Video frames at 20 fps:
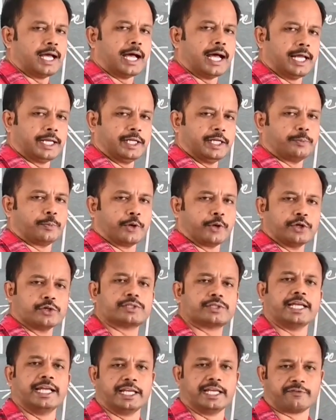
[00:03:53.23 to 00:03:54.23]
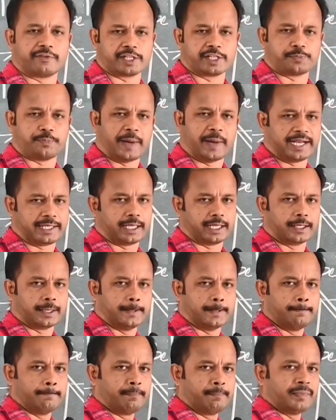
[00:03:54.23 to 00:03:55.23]
and it produces interference pattern
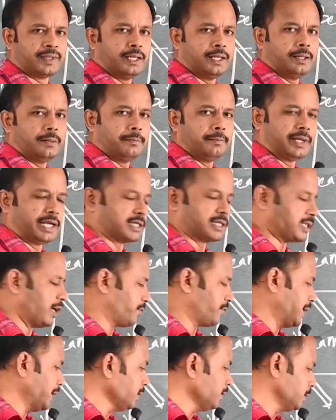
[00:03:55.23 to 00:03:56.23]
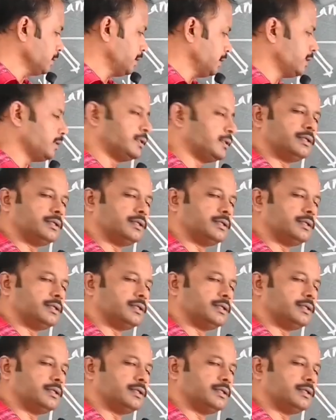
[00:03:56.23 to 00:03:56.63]
because of the